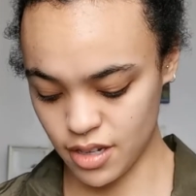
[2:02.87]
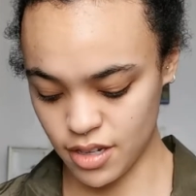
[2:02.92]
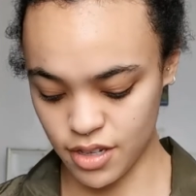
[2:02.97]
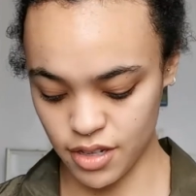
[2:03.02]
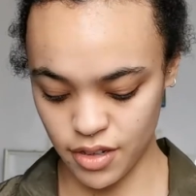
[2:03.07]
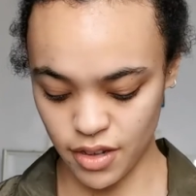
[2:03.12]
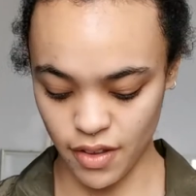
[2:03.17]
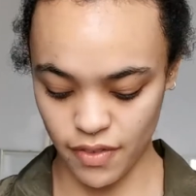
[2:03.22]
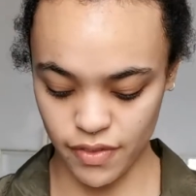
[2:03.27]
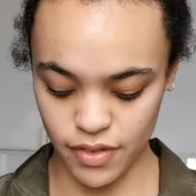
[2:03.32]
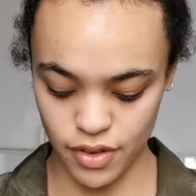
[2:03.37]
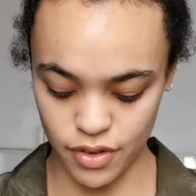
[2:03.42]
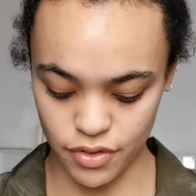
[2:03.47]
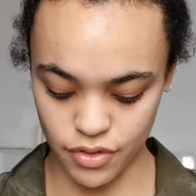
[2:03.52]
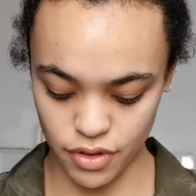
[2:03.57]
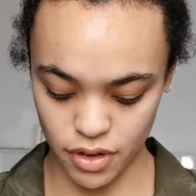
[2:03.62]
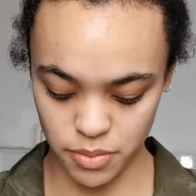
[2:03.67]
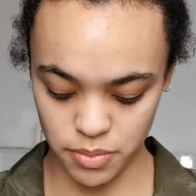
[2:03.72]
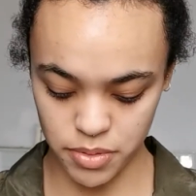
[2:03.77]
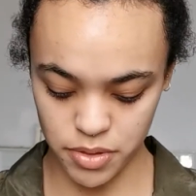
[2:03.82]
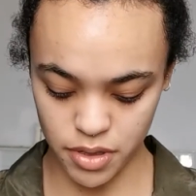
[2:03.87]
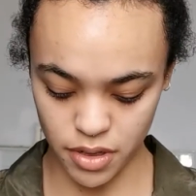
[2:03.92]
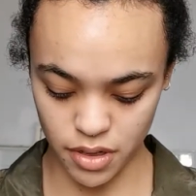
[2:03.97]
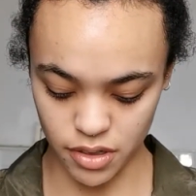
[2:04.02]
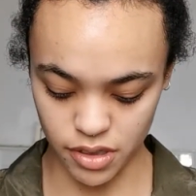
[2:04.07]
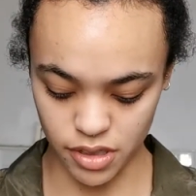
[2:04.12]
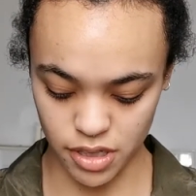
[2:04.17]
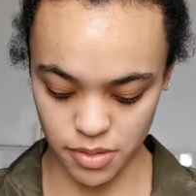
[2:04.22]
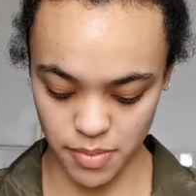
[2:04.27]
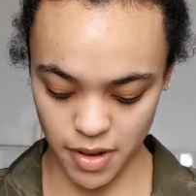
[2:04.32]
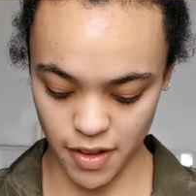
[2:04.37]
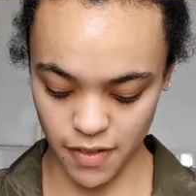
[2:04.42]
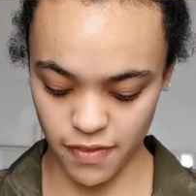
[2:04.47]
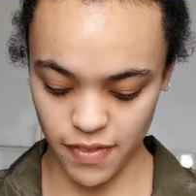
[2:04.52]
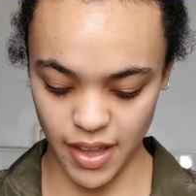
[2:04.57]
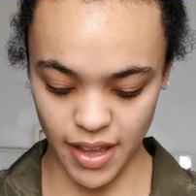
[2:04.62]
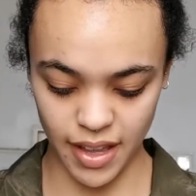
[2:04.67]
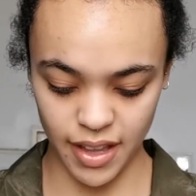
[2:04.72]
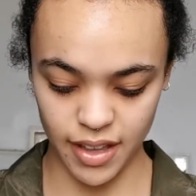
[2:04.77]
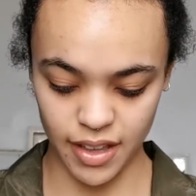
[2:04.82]
going to do a few drops onto my
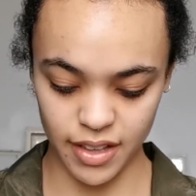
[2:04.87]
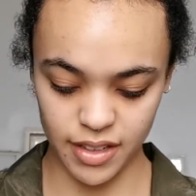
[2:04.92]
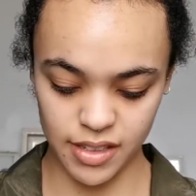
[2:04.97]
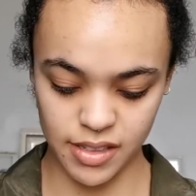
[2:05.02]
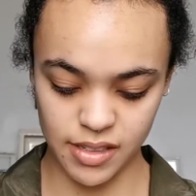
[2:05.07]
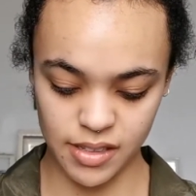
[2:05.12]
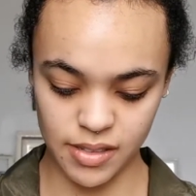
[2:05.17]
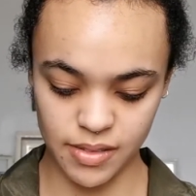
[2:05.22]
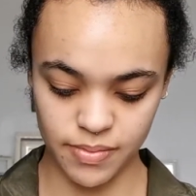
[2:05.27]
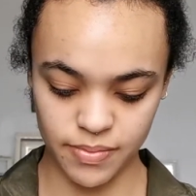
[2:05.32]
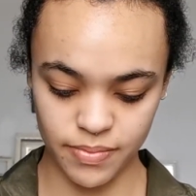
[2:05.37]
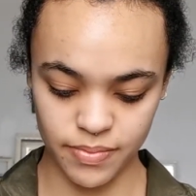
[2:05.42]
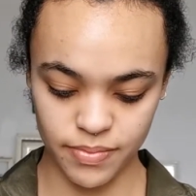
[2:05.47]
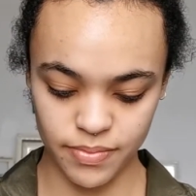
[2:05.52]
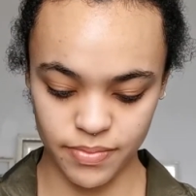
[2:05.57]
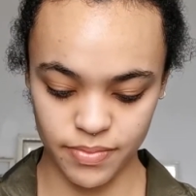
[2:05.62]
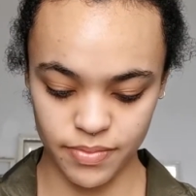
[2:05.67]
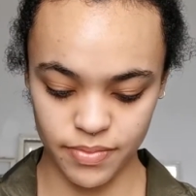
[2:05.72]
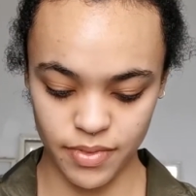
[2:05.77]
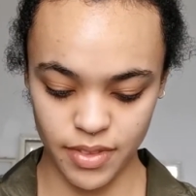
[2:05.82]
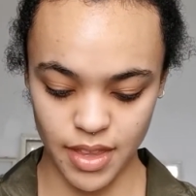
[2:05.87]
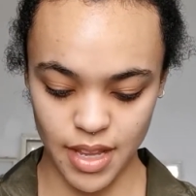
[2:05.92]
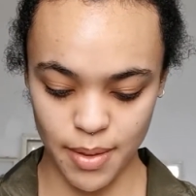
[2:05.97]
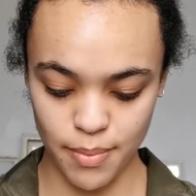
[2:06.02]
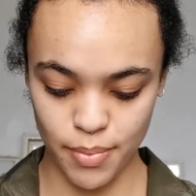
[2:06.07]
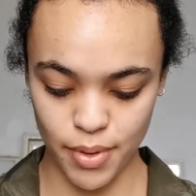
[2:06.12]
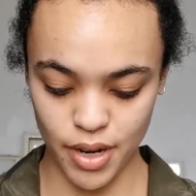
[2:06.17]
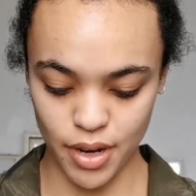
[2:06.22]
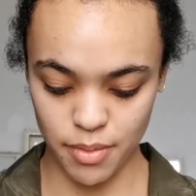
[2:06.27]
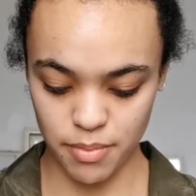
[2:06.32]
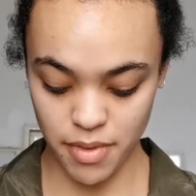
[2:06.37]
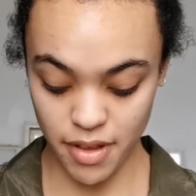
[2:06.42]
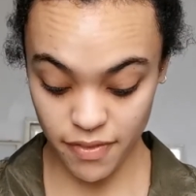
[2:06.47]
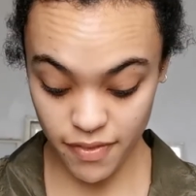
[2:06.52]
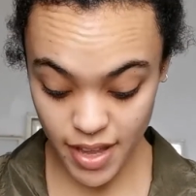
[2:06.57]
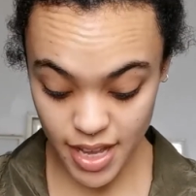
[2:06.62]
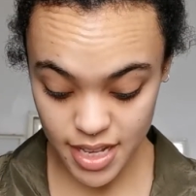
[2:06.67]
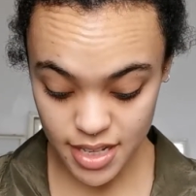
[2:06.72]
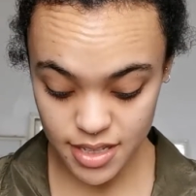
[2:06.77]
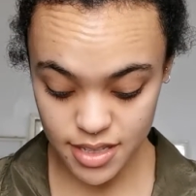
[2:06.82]
fingers and put it on my
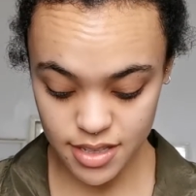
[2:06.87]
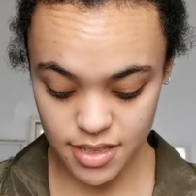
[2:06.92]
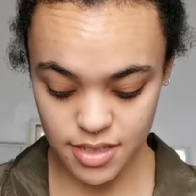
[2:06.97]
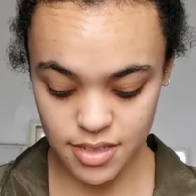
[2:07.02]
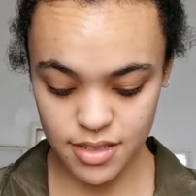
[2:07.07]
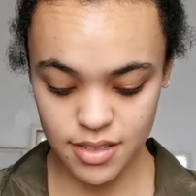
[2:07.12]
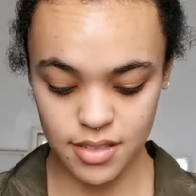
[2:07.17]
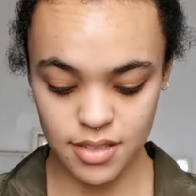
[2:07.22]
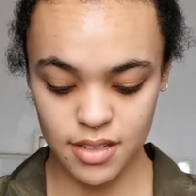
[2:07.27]
face.